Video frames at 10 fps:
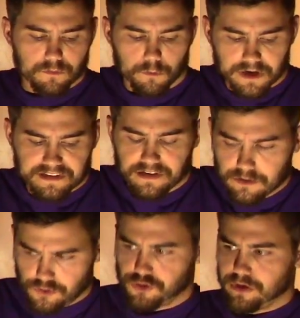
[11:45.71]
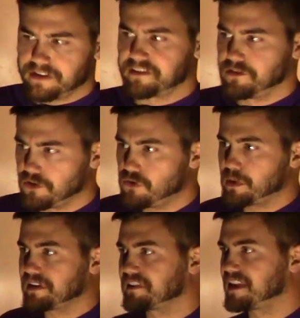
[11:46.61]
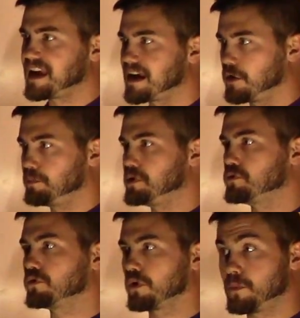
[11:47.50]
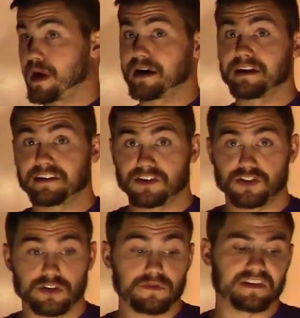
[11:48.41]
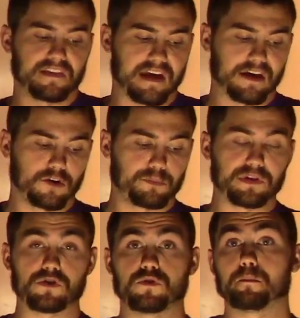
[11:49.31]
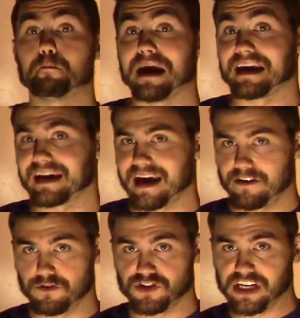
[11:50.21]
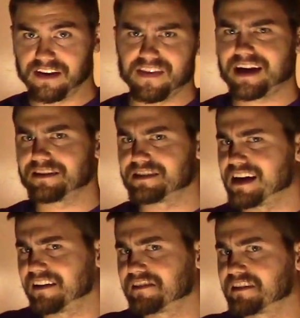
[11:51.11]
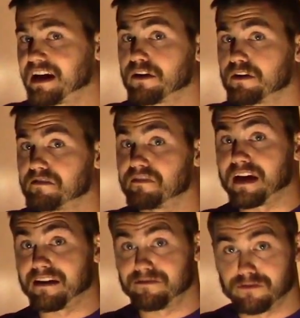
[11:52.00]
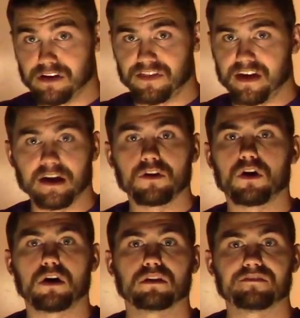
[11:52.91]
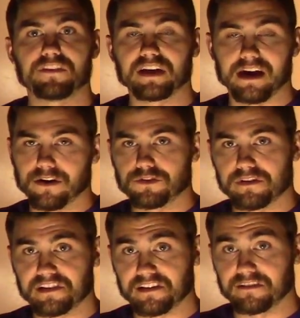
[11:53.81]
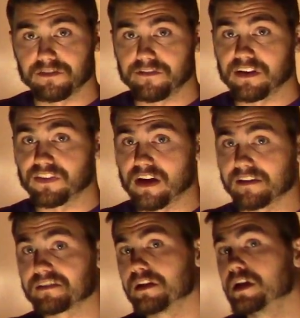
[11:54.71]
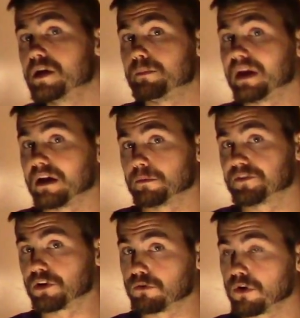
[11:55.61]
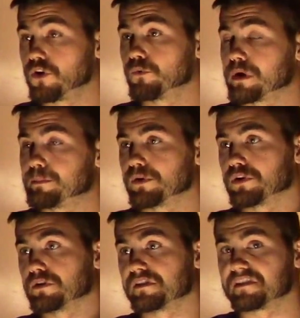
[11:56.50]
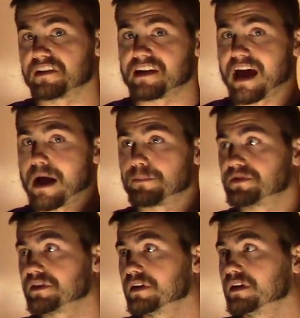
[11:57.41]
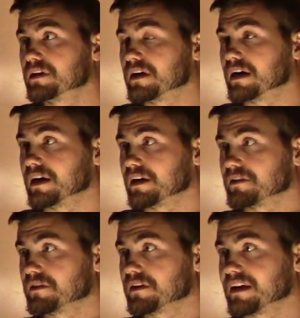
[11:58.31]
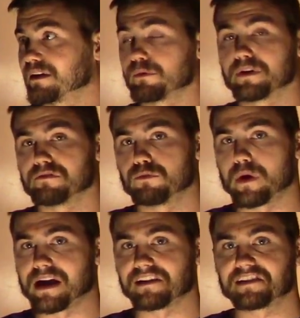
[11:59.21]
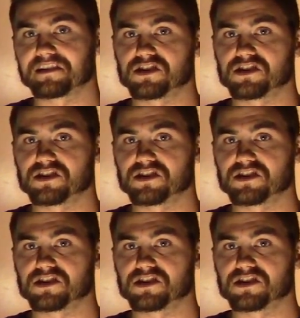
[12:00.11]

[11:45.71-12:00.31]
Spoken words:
What nutrients do is they help you grow body tissues and they help you make energy. And that takes care of everything. All of the characteristics of living things, being able to grow, reproduce, adapt, get rid of waste,